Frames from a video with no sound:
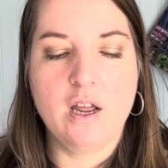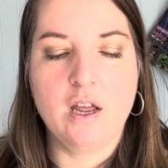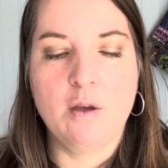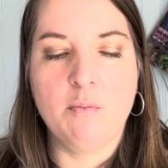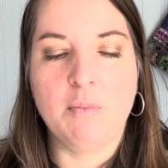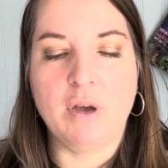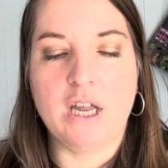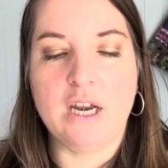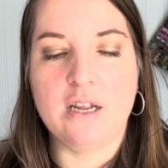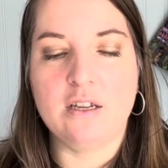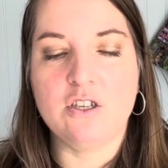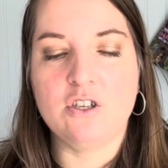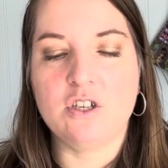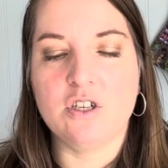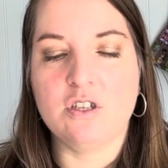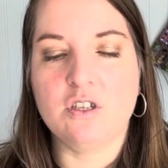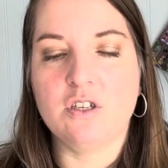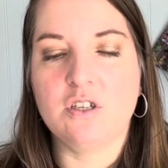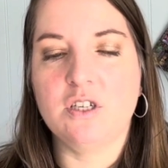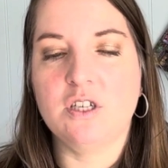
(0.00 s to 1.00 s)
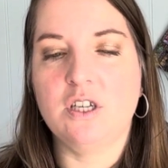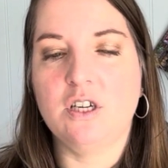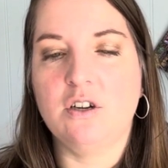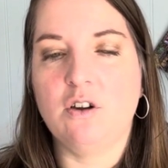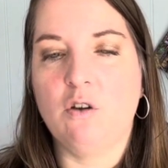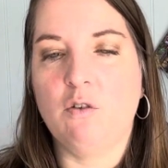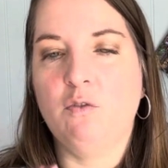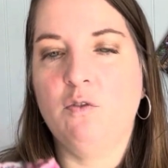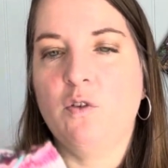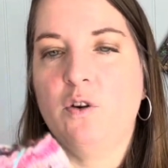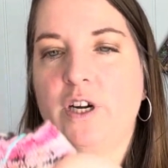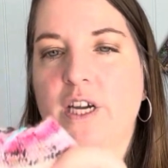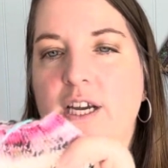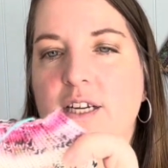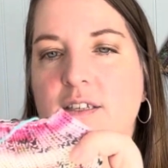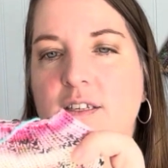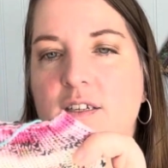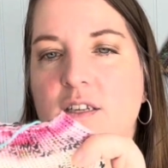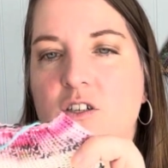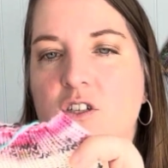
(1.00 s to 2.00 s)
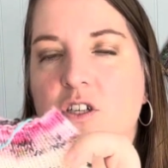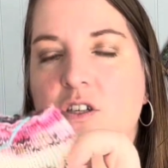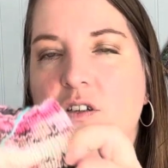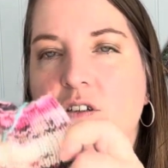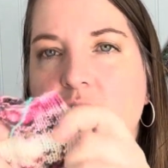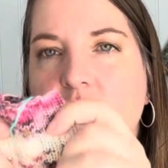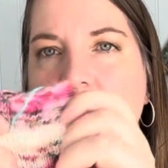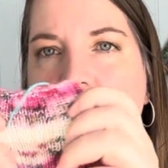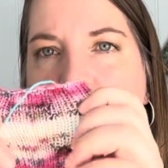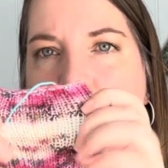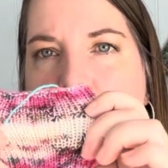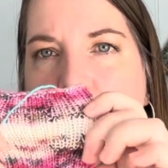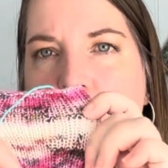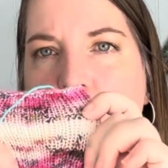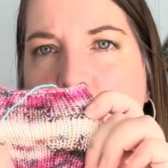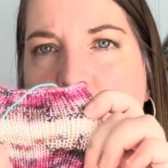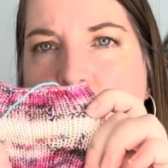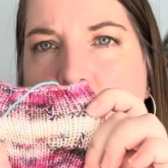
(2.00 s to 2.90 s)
But it's just, you know, 48 stitches, 3x1